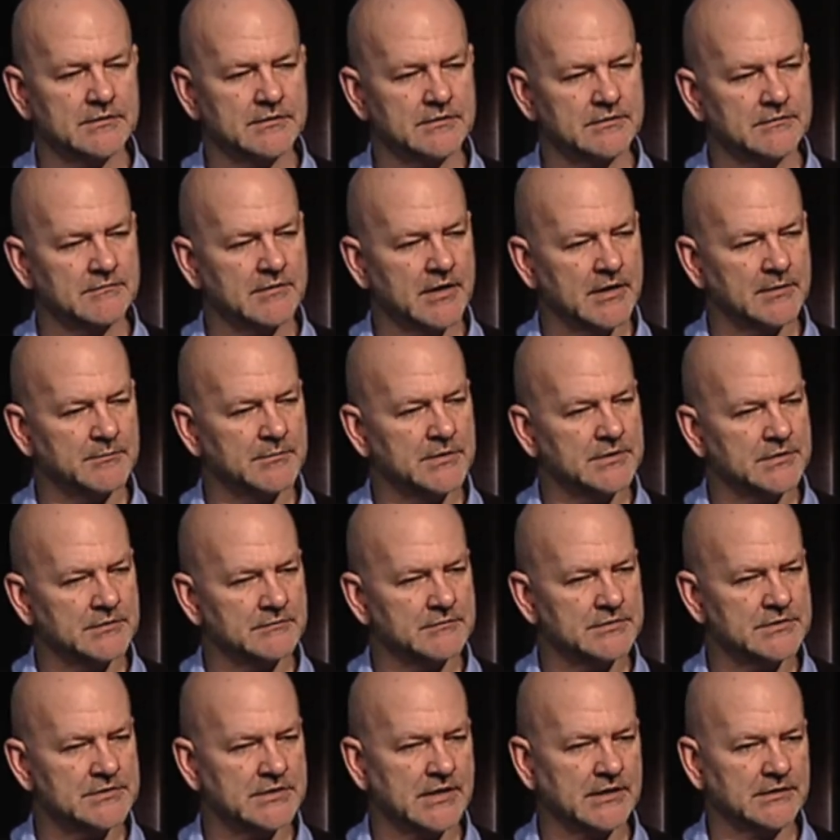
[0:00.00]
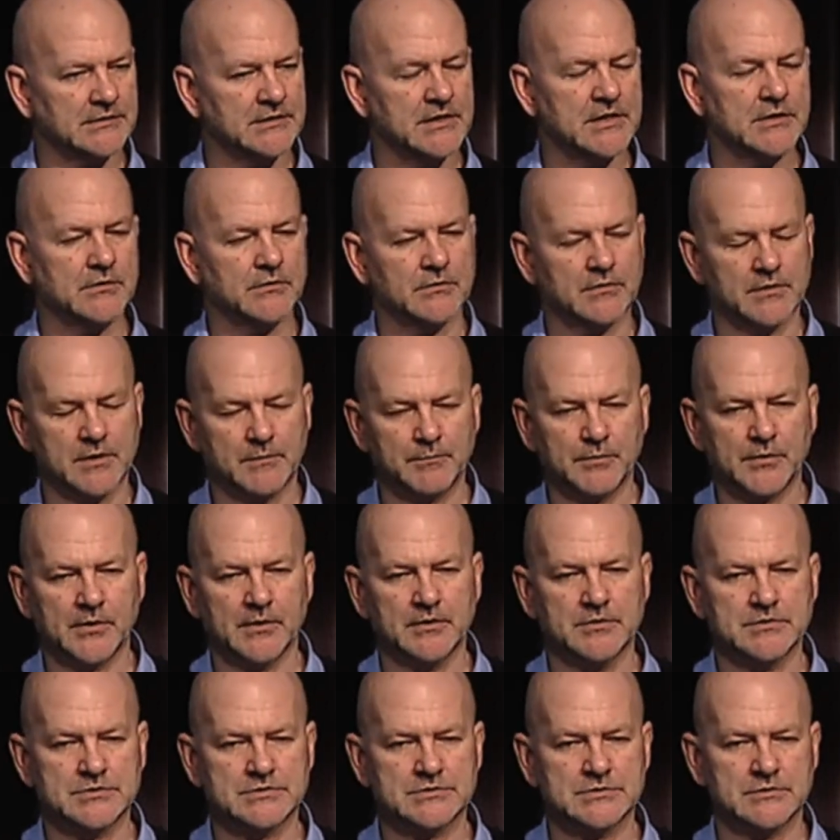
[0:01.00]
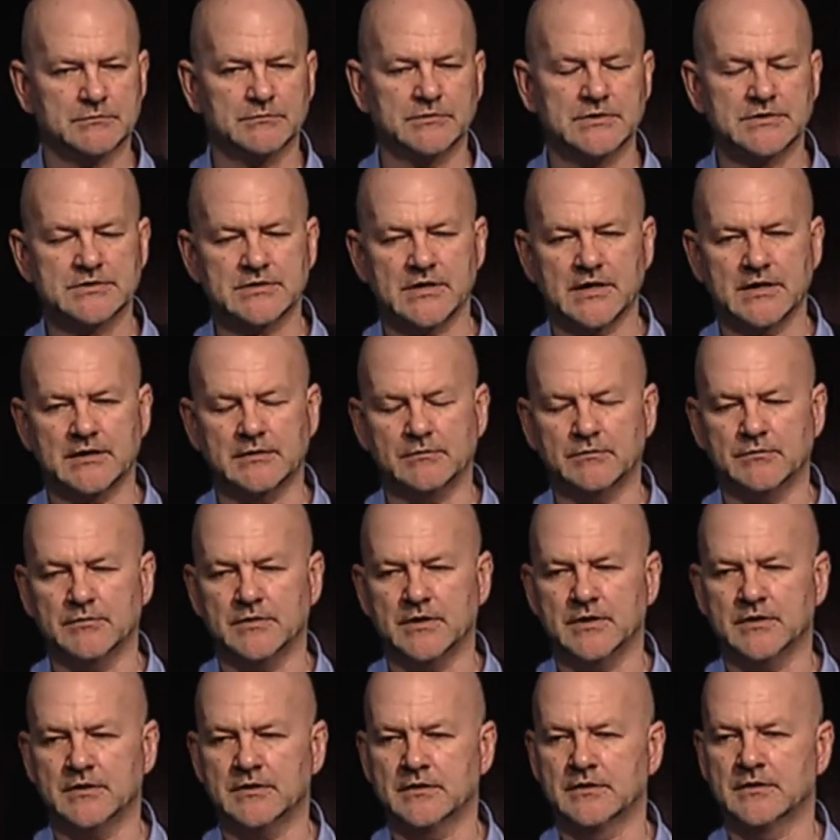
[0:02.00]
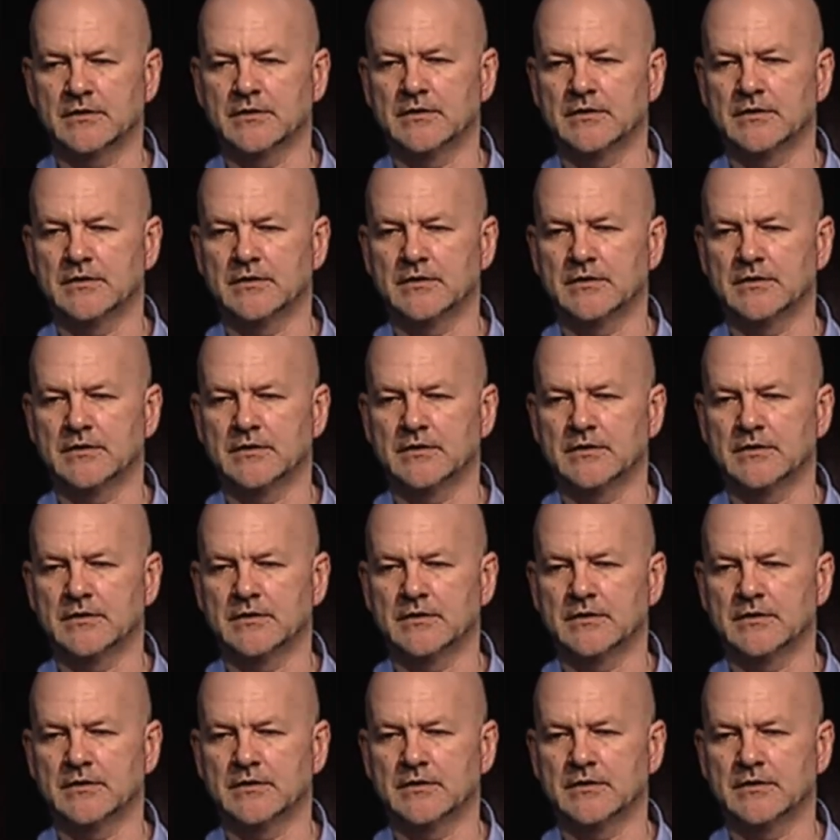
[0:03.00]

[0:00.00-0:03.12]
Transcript: the development of a technique or an approach that we take with